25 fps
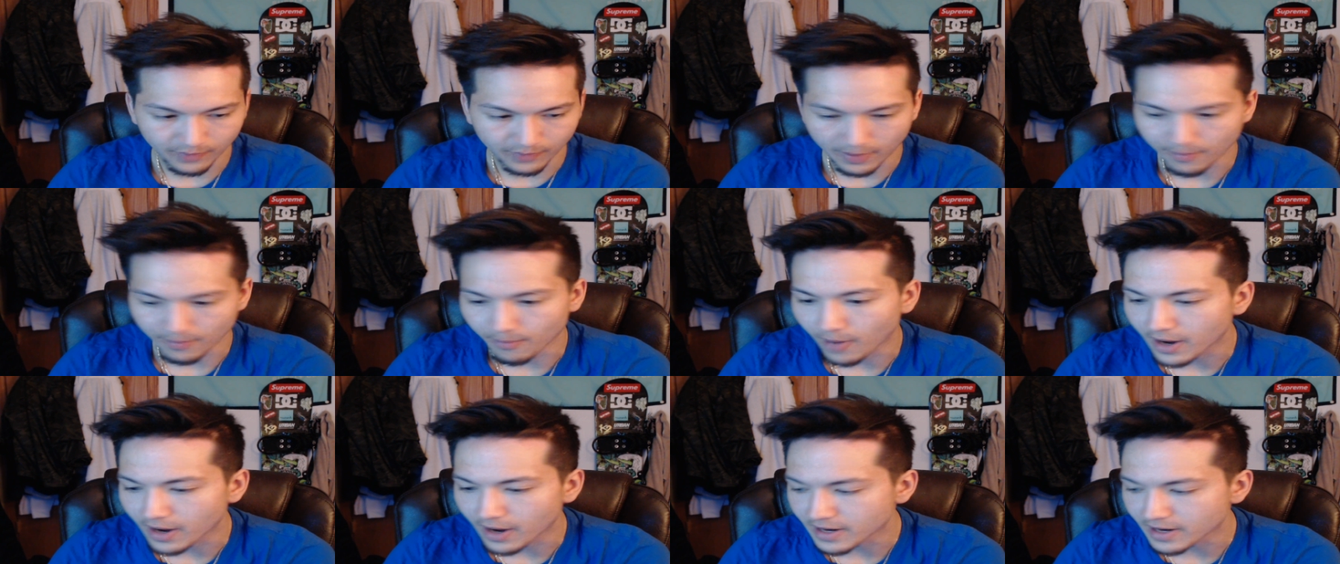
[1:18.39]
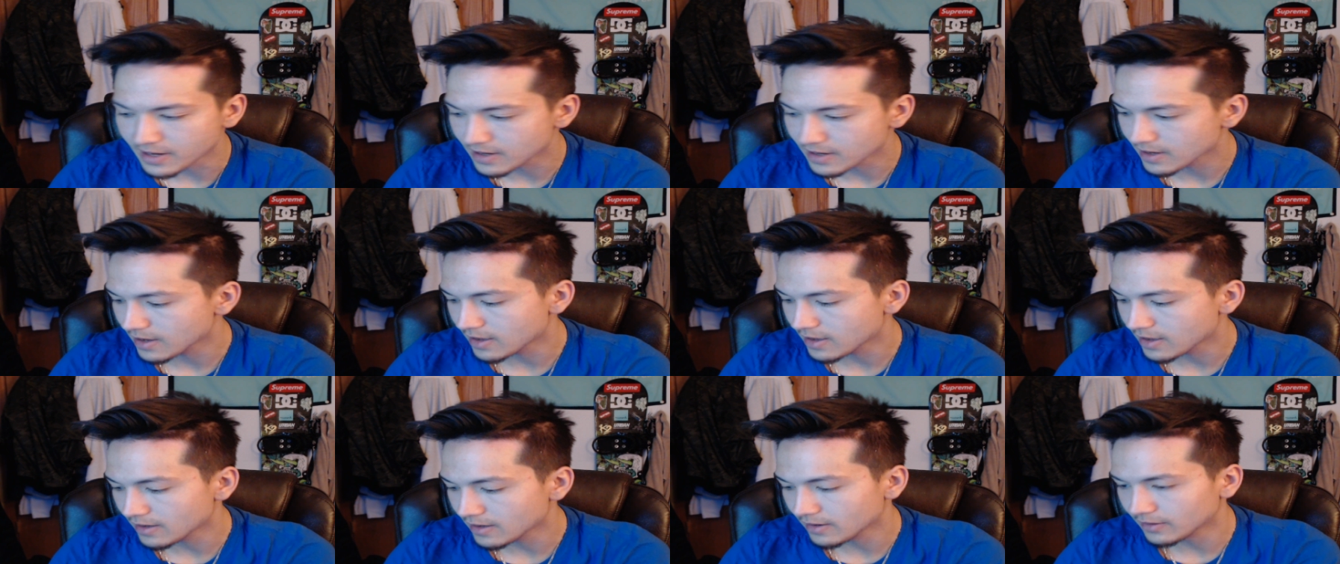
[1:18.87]
a mic
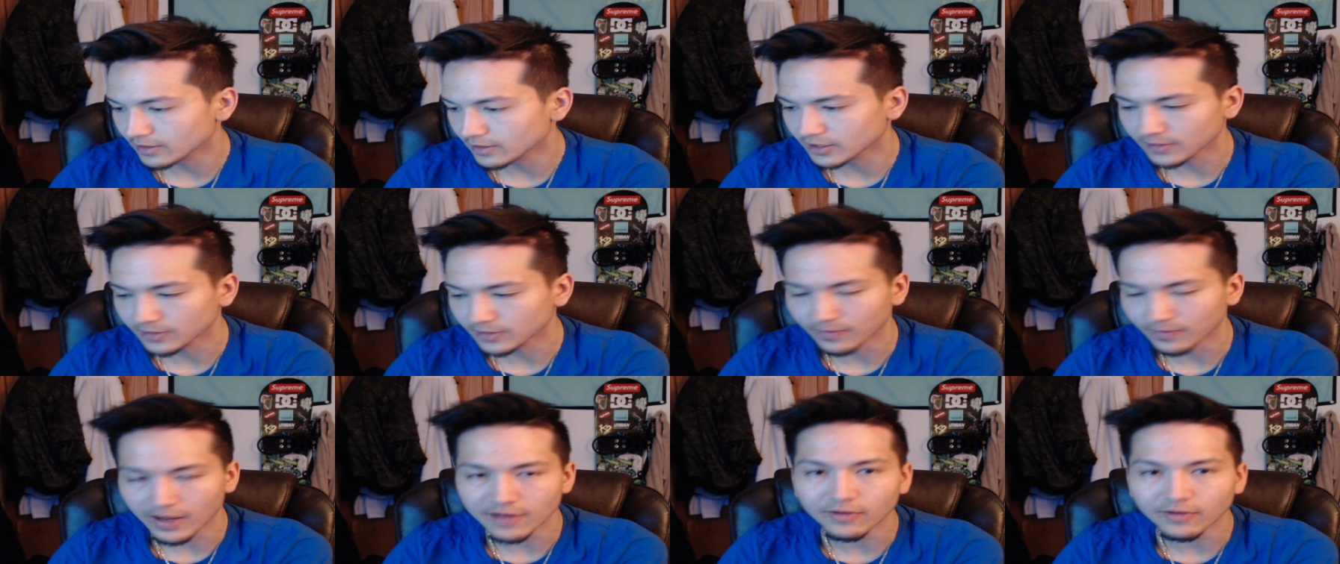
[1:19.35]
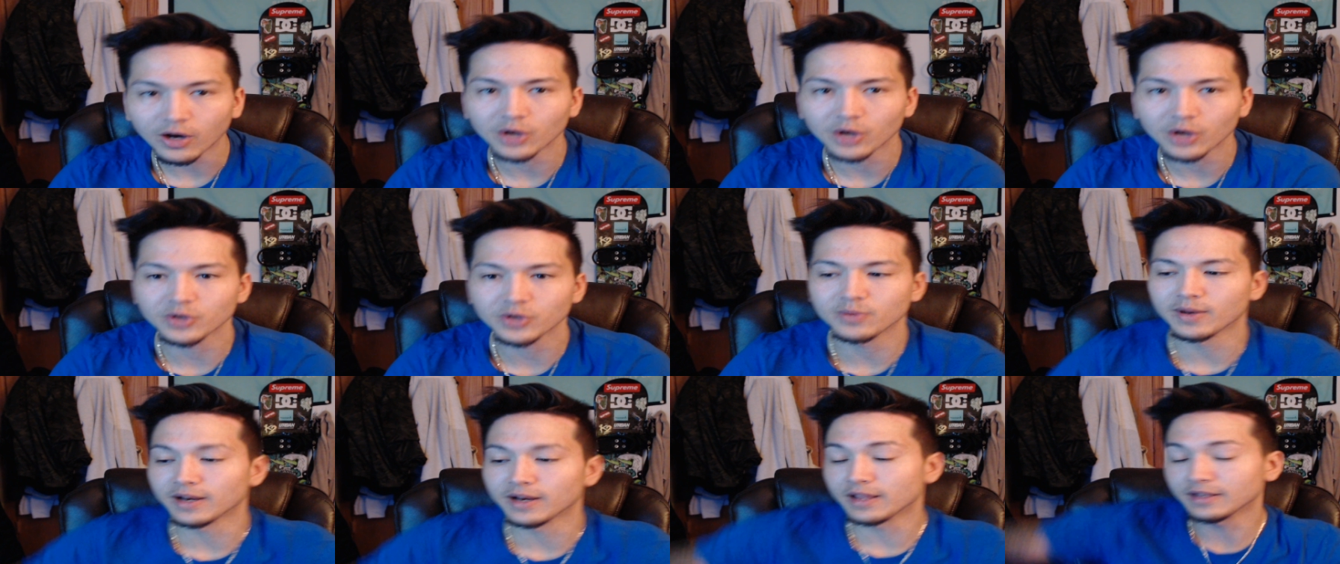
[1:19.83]
and just my
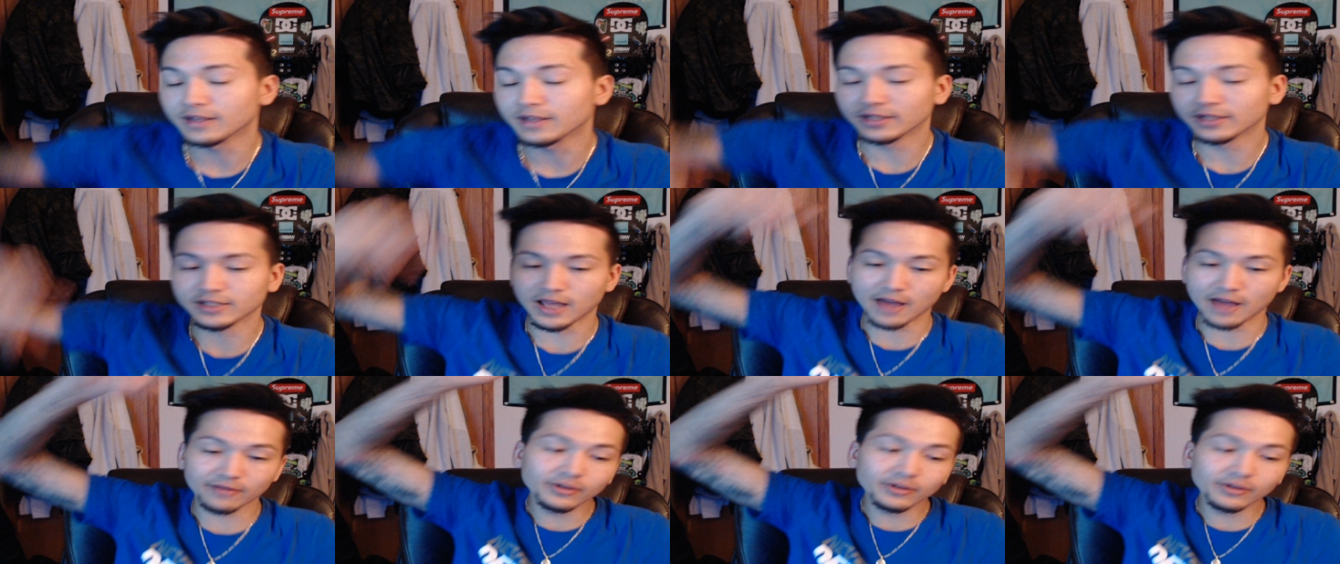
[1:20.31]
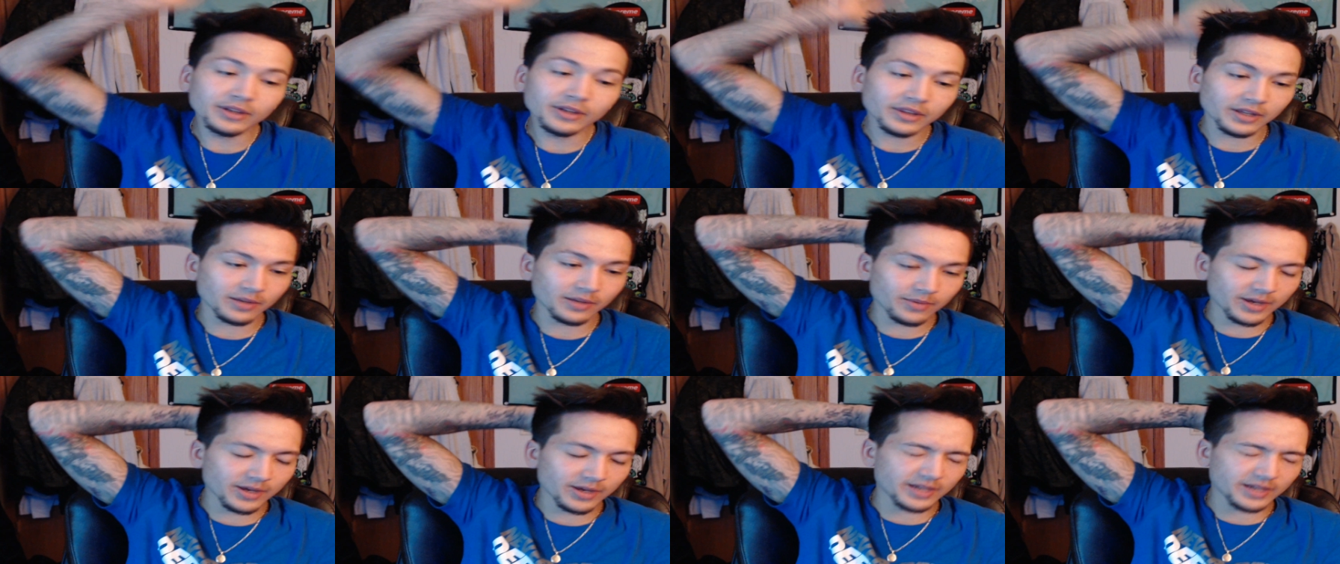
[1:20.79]
volume on just
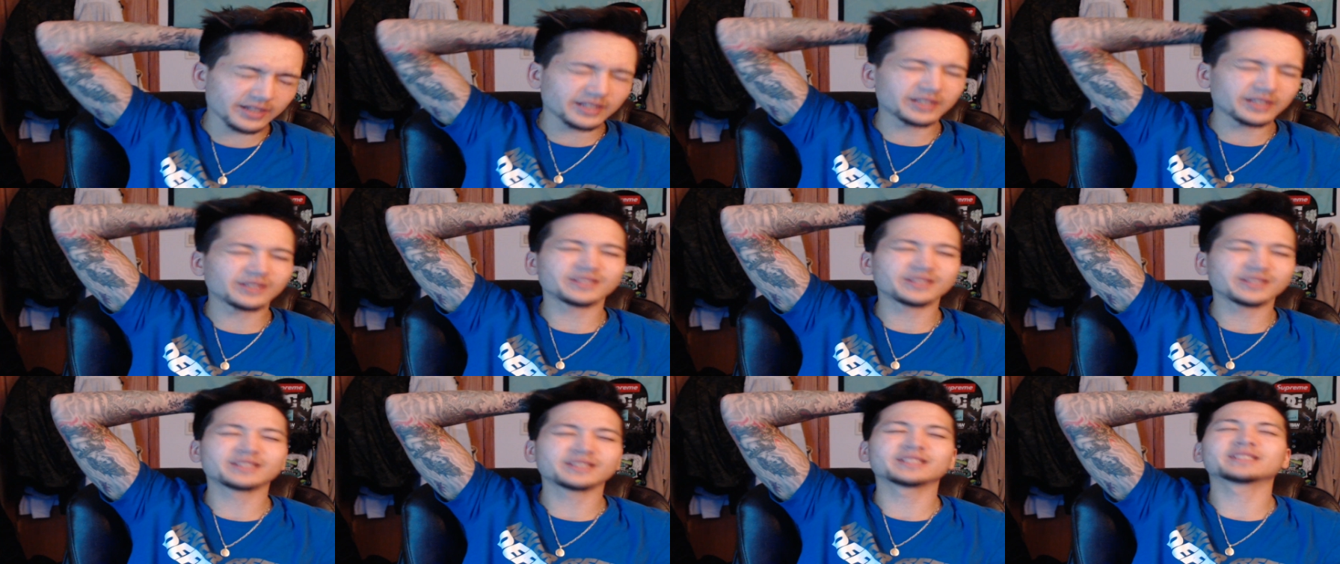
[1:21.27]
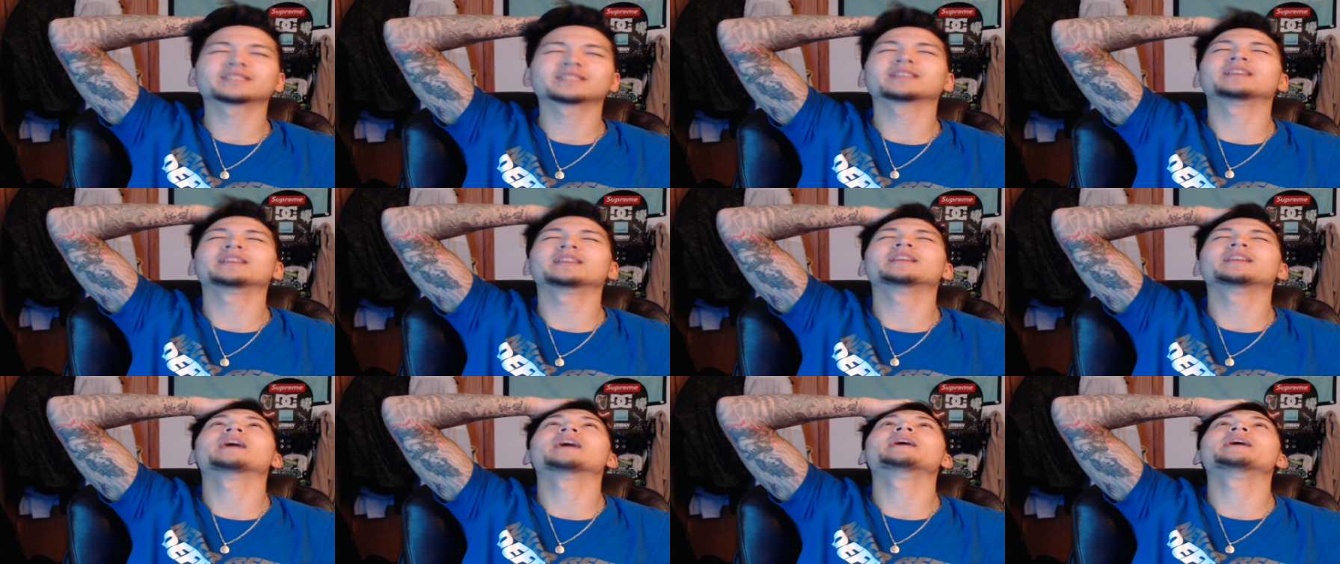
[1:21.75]
everything, man. It was just
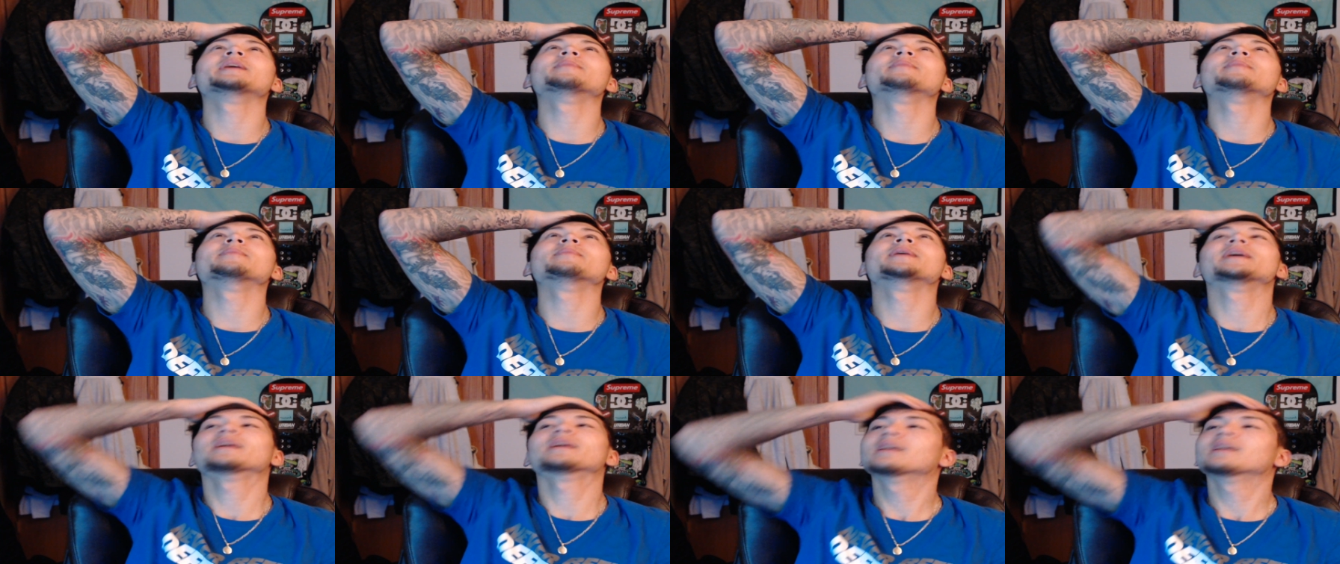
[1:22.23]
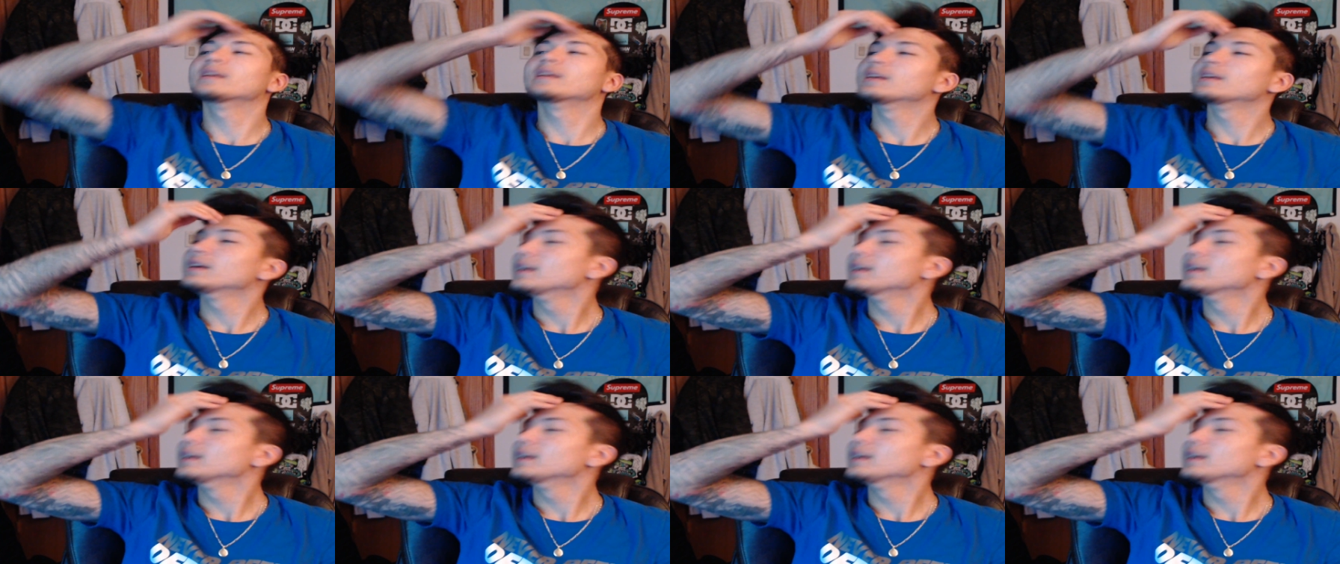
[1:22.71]
a nightmare.